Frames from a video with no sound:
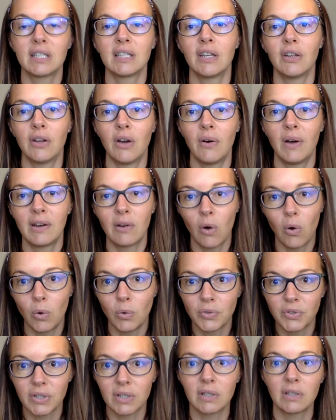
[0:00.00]
and
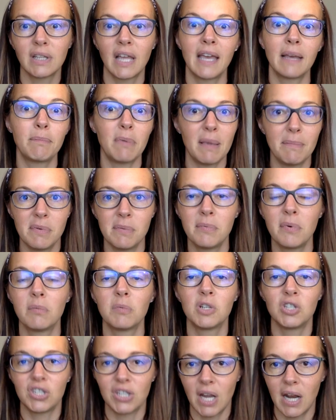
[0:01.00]
older, like baby
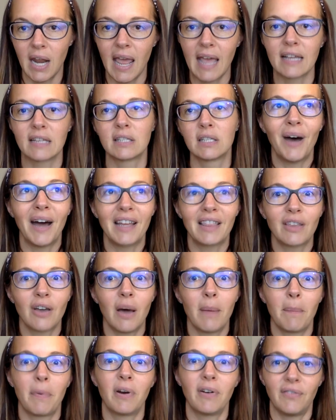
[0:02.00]
boomers, Gen X. I
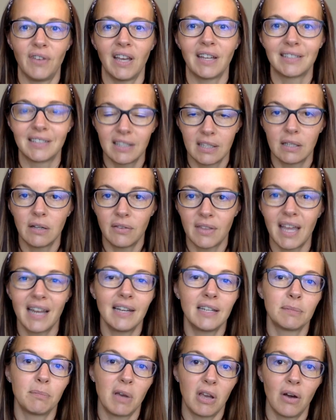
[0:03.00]
thought, perfect, that
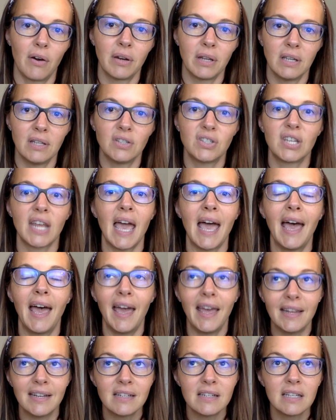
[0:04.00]
is my audience.
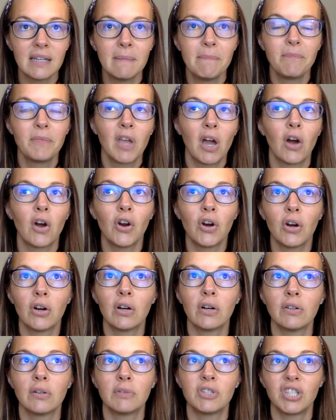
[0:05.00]
And
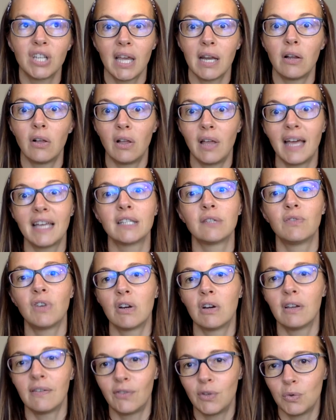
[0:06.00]
her channel has
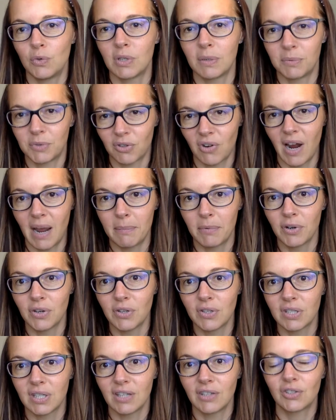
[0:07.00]
very few
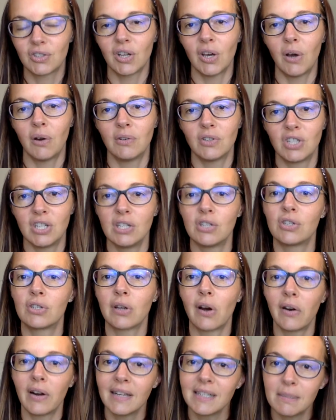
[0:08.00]
subscribers. So she's
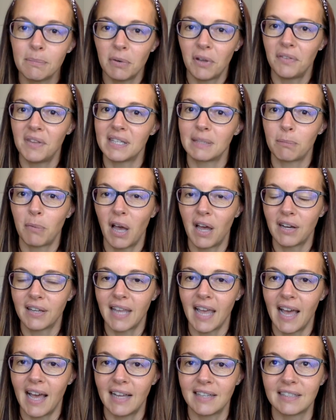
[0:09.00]
starting to build this
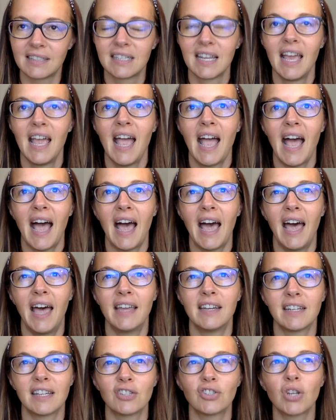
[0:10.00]
podcast.
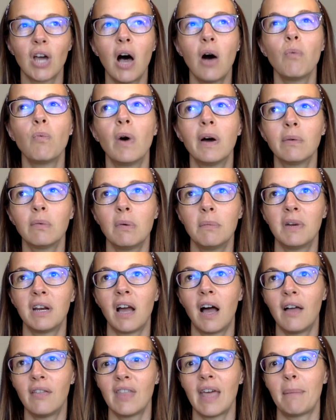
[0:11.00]
And I saw one woman
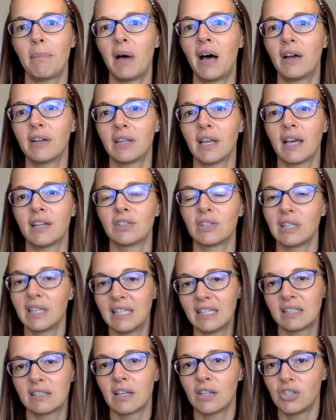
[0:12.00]
on that podcast
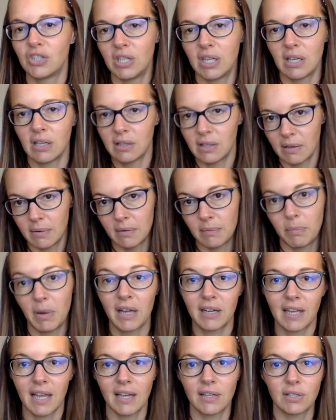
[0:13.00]
list the
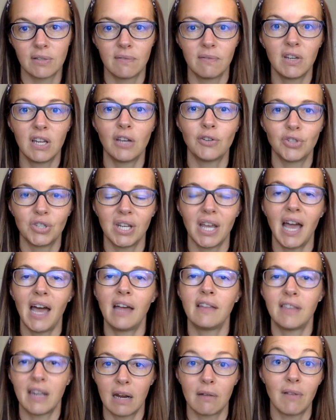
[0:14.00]
podcast video she
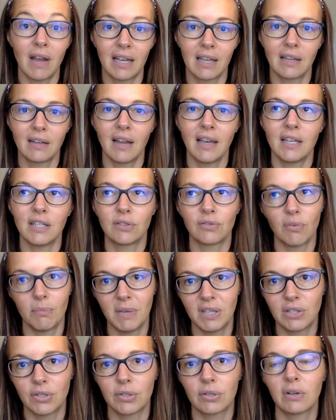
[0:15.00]
had that I recognized from
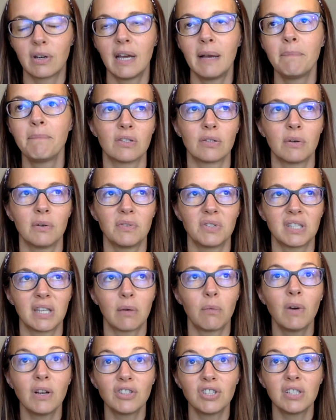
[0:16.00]
Instagram. So I was
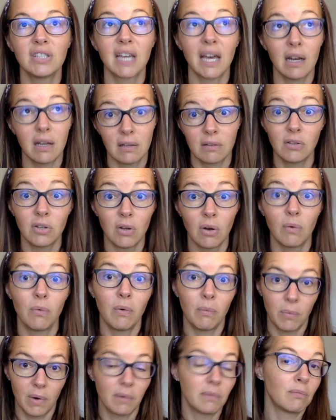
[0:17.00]
like, well, she's had
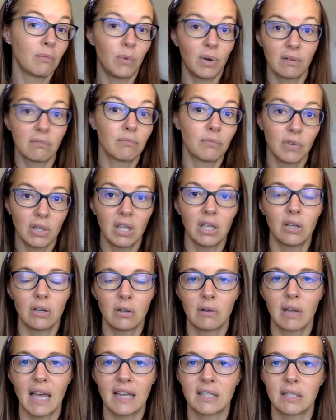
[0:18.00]
one really
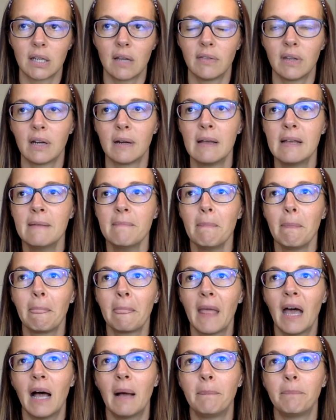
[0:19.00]
good guest on there.
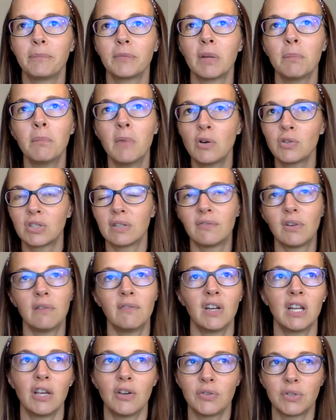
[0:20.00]
Most of her
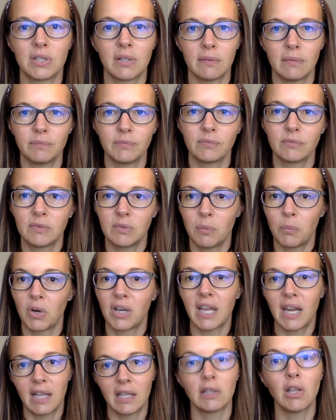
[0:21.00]
videos were
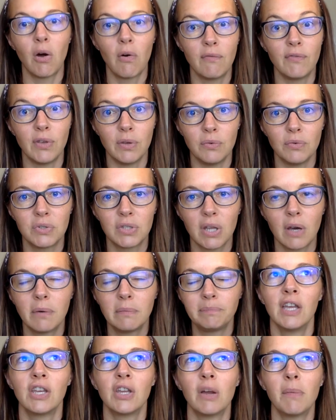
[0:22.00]
getting low views
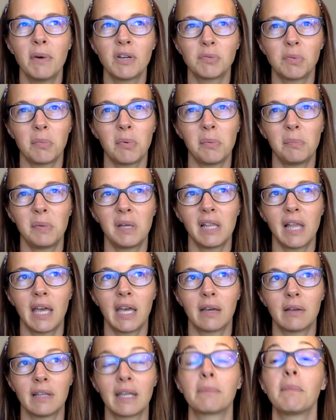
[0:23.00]
though. Most people would be
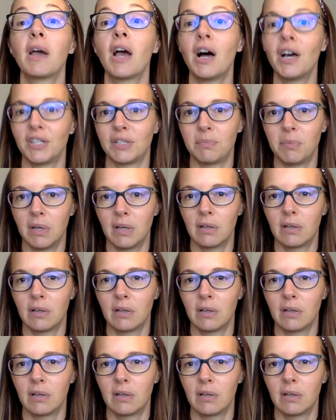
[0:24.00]
like my husband,